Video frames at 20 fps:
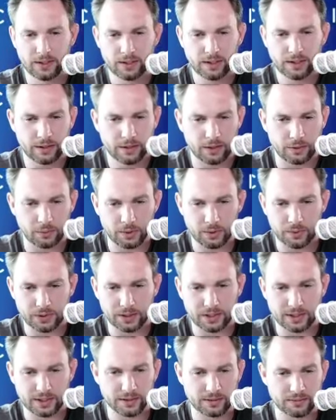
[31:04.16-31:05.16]
we were
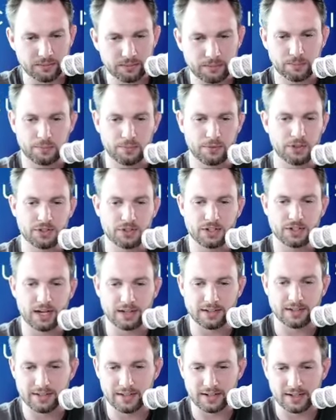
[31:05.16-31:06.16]
going to
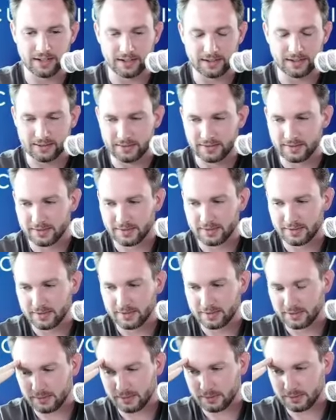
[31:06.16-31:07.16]
discuss, what
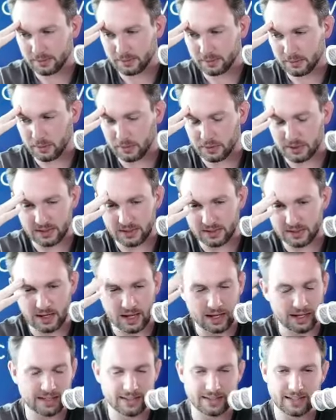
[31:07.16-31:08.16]
were we going to,
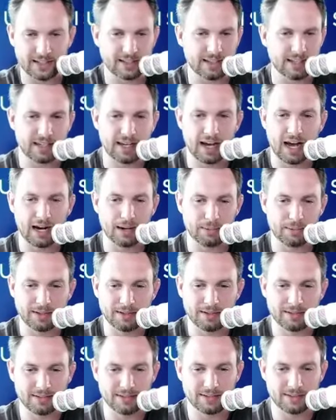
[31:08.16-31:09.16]
I guess, like the economy,
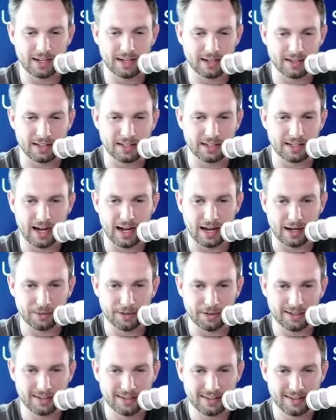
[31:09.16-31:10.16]
like state of the
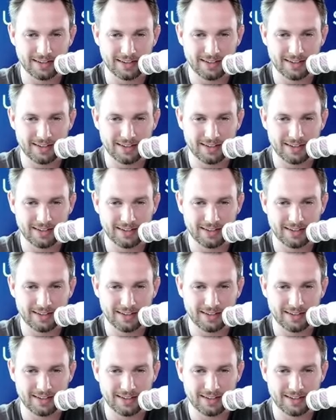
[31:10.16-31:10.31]
economy.